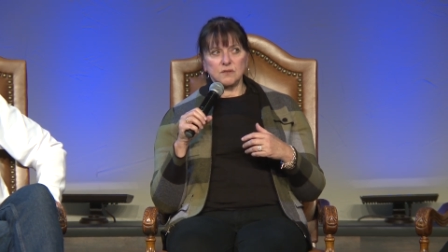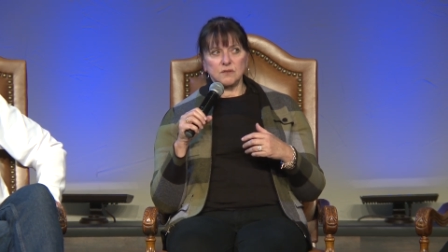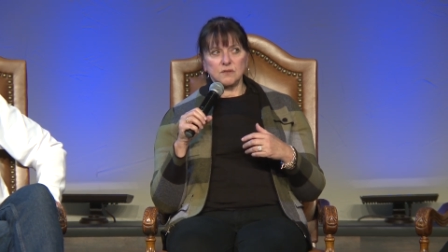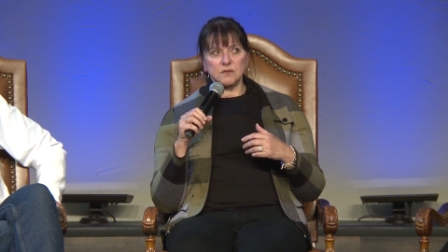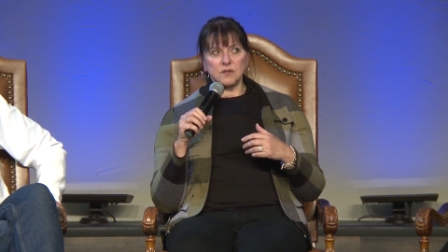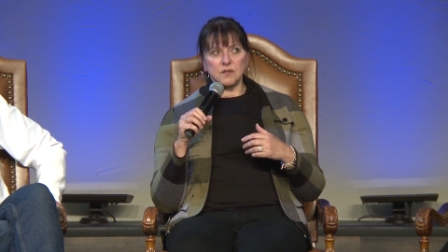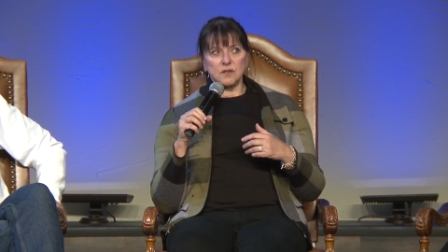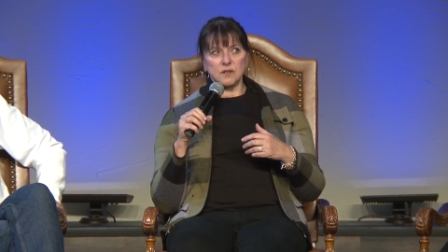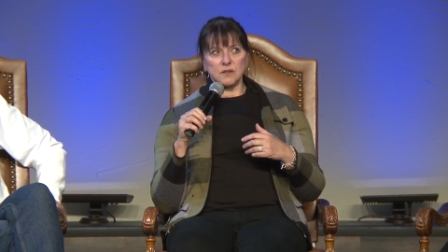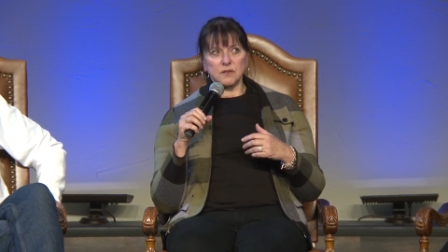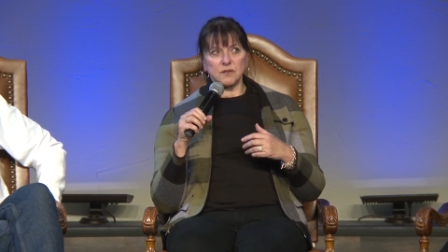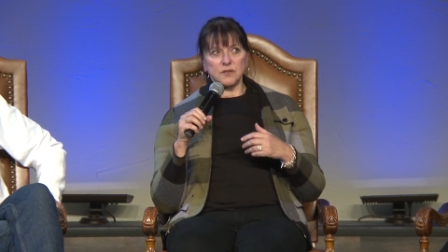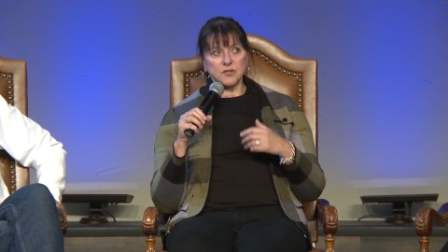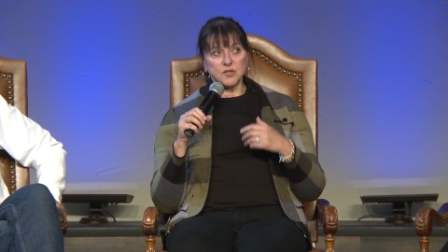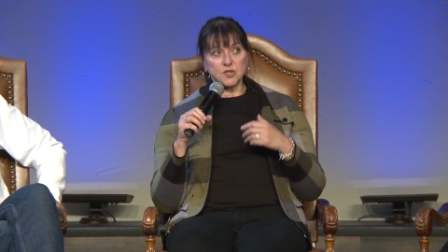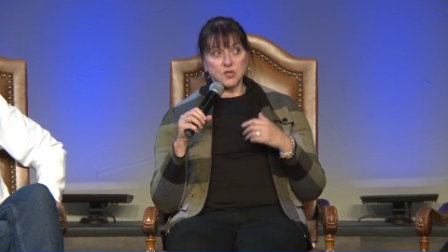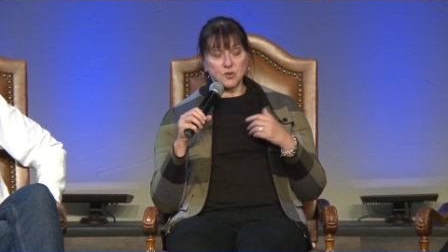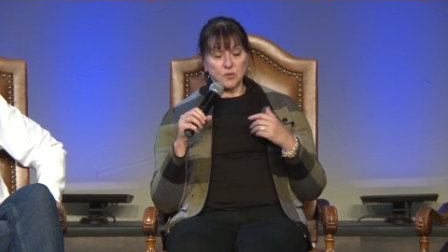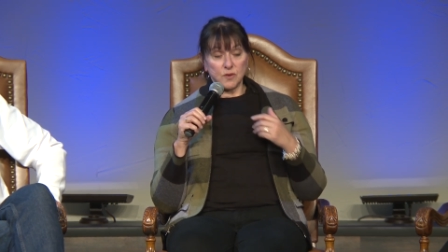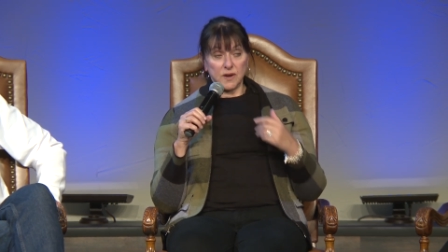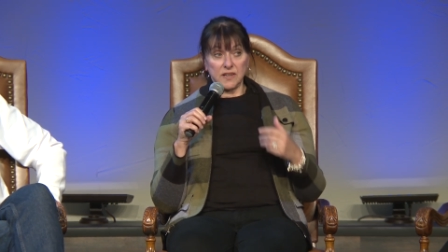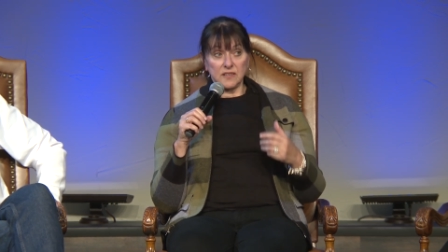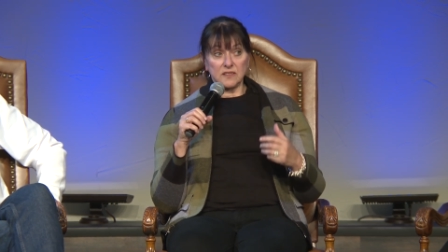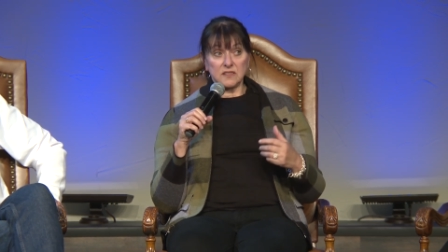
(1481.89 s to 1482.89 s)
the
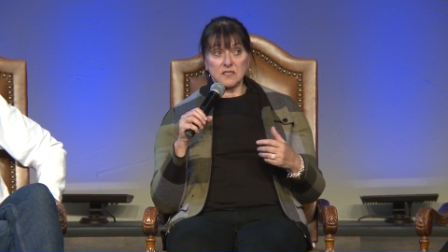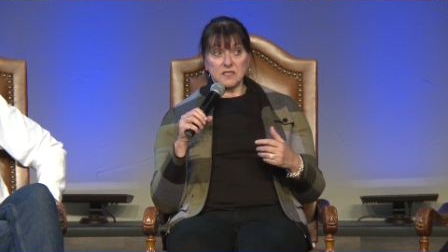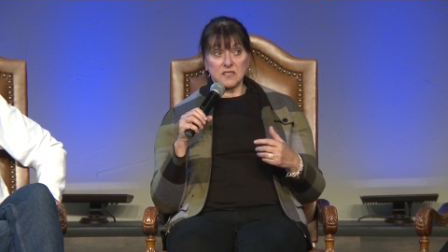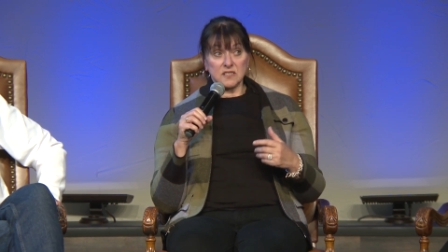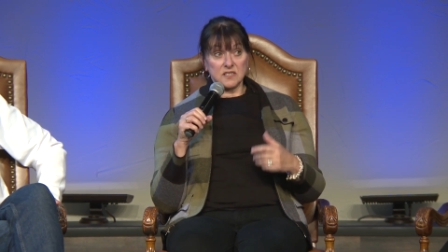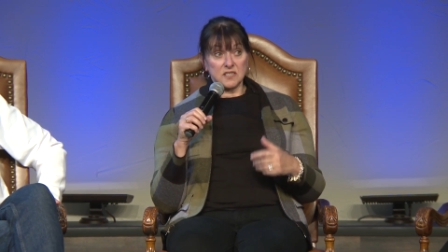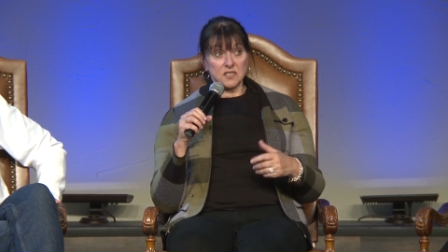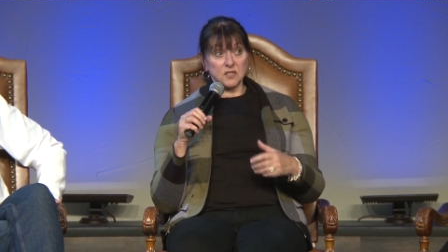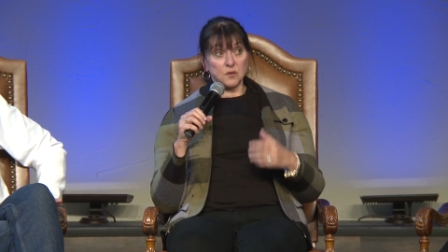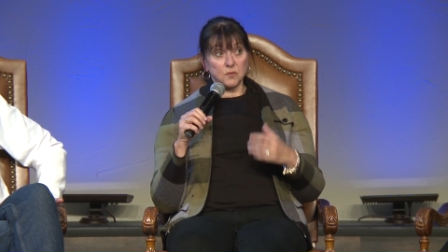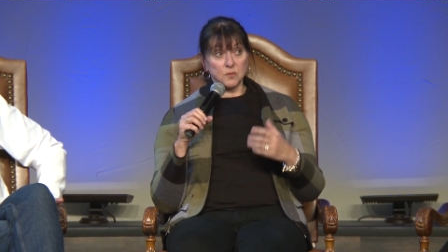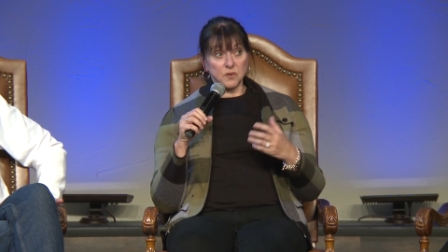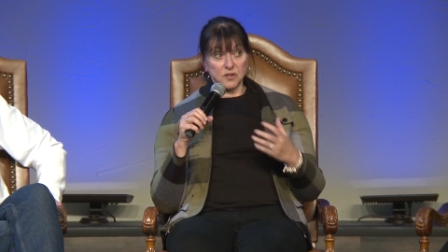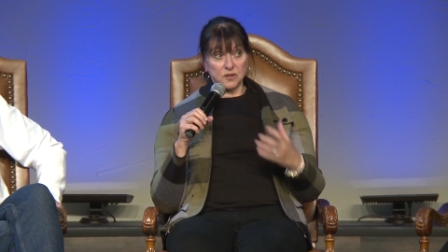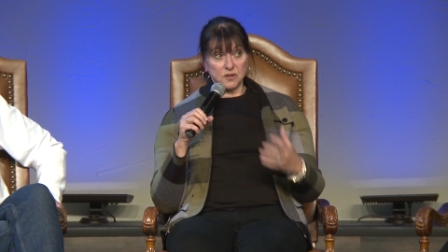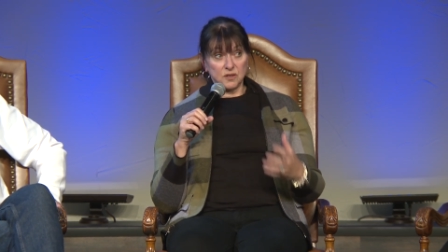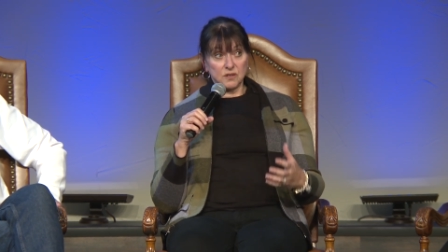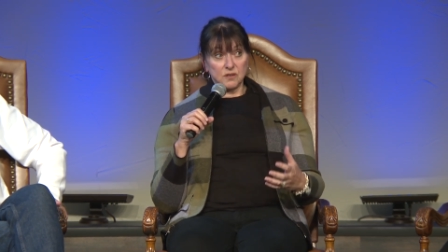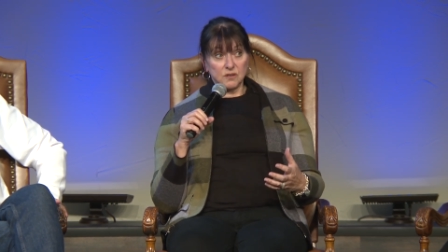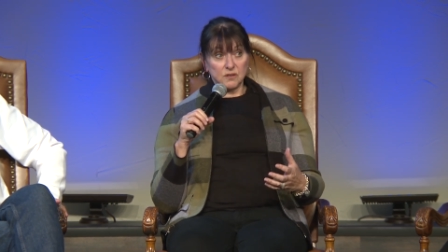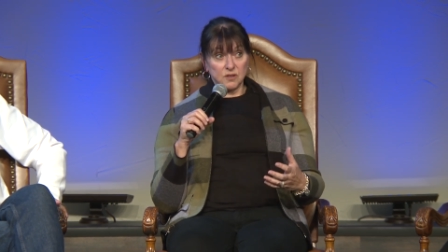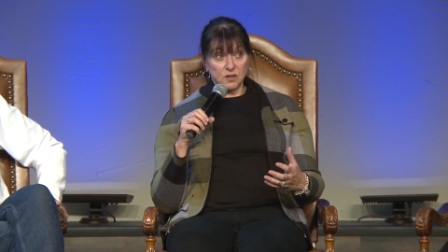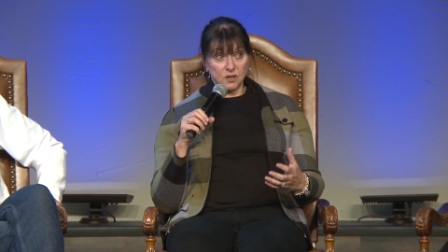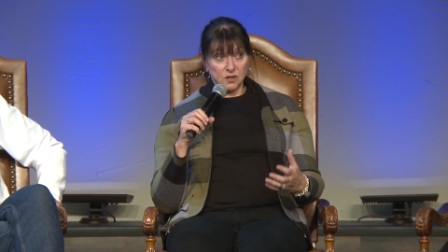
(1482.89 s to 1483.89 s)
strength to deal with
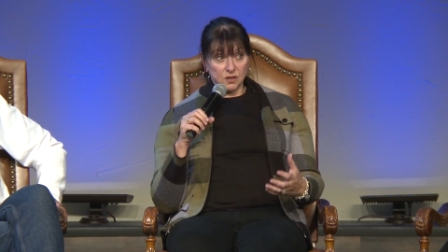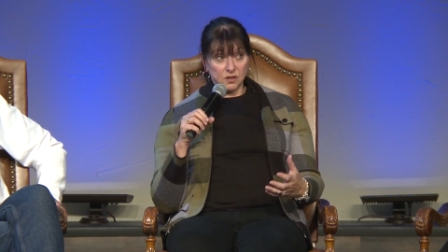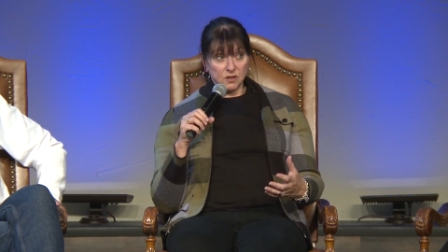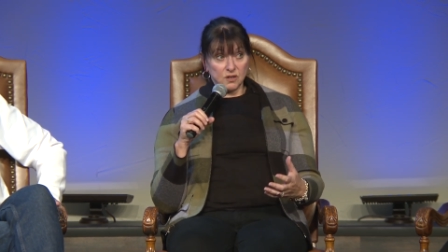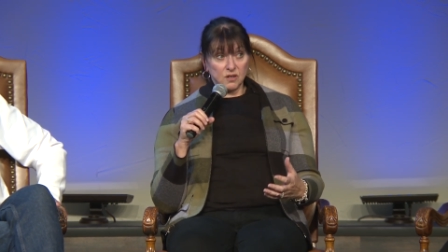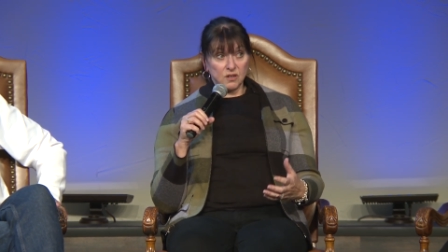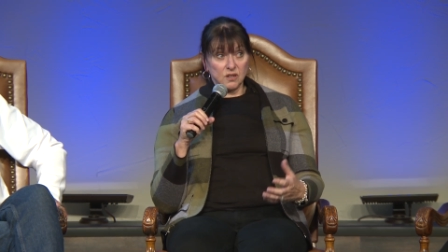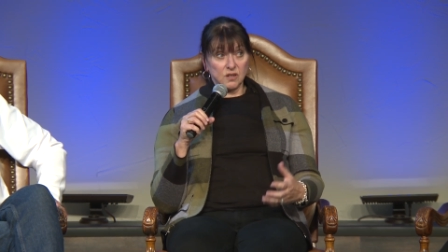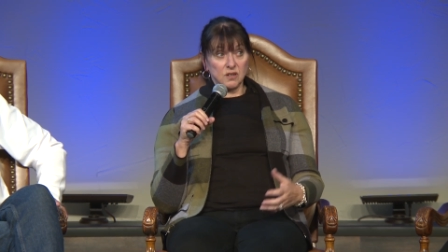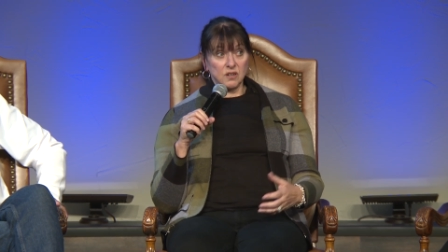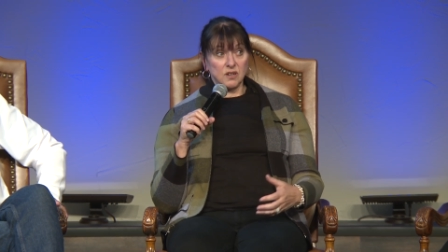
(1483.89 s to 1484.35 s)
her